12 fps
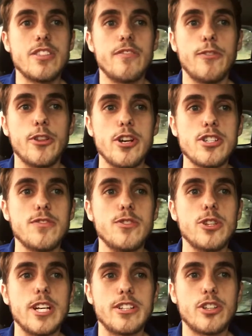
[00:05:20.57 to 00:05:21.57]
For those of
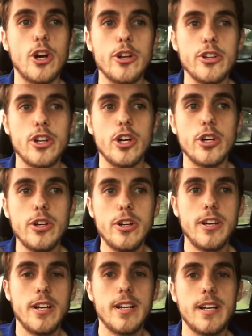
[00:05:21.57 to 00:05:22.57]
you that don't know,
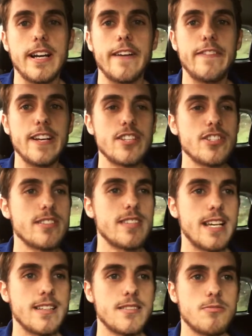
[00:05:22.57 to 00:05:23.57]
Avengers
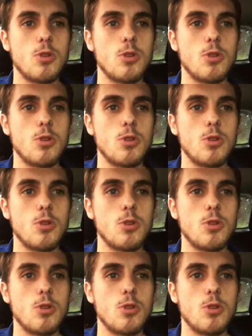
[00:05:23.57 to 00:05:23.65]
has,